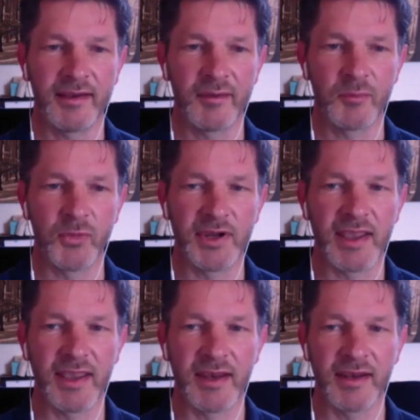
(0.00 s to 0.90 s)
Bringing
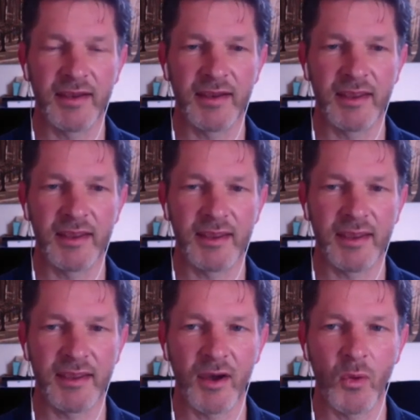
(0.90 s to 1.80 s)
in
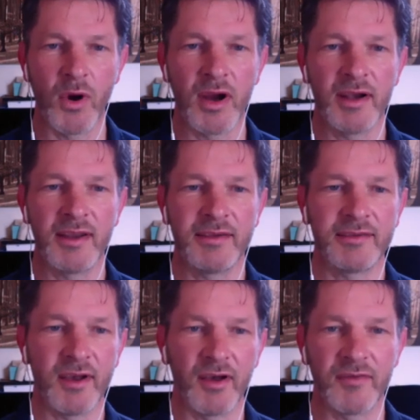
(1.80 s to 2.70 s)
the awareness
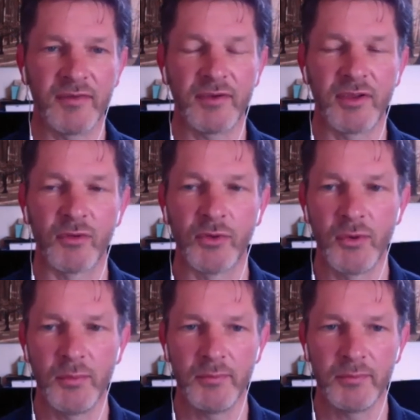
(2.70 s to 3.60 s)
of the
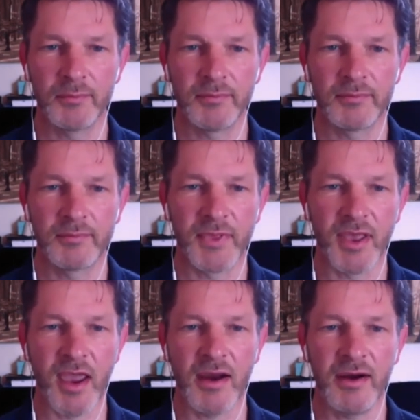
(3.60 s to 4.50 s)
room, the
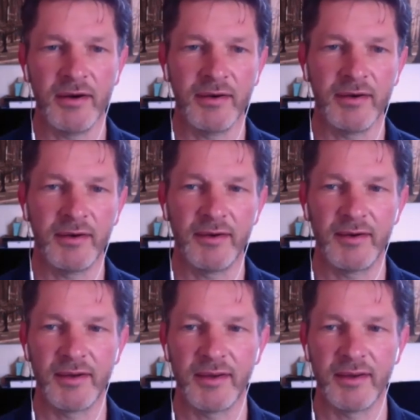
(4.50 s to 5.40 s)
air,
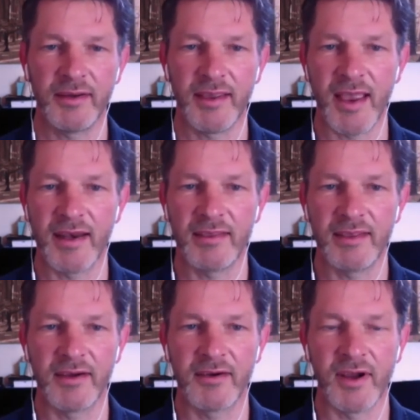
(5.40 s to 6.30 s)

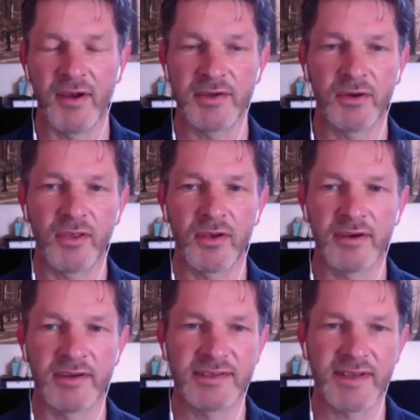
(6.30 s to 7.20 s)
anything around you, other
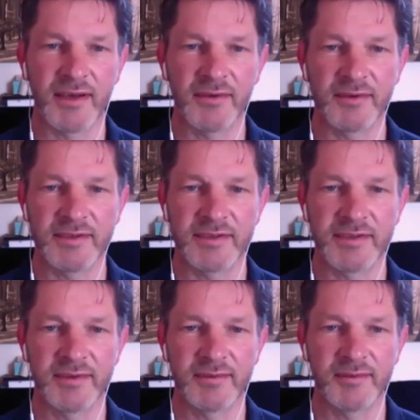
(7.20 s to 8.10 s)
sounds,
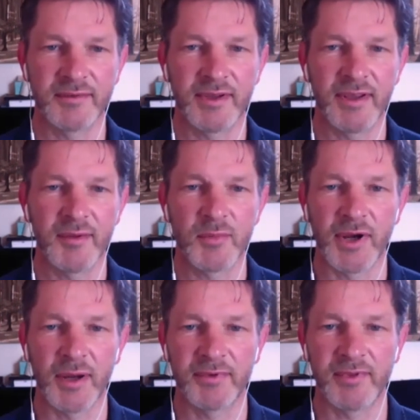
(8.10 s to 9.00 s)

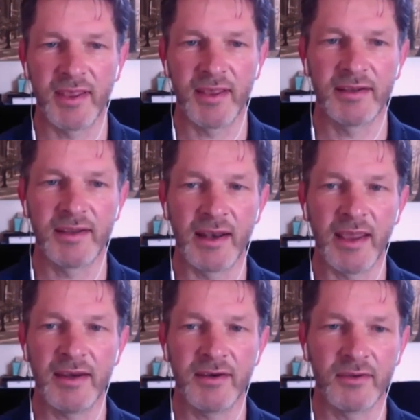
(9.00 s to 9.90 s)
perhaps the
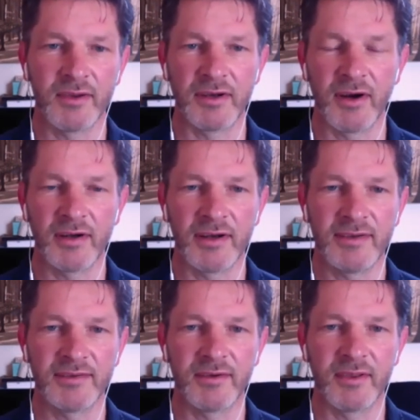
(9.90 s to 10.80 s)
light or the
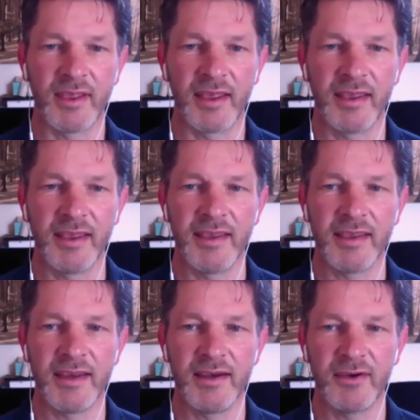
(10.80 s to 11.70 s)
darkness or the
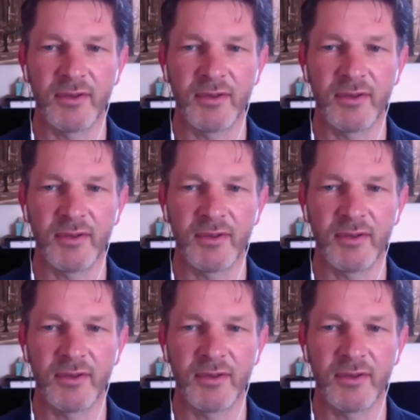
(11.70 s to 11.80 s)
heat or the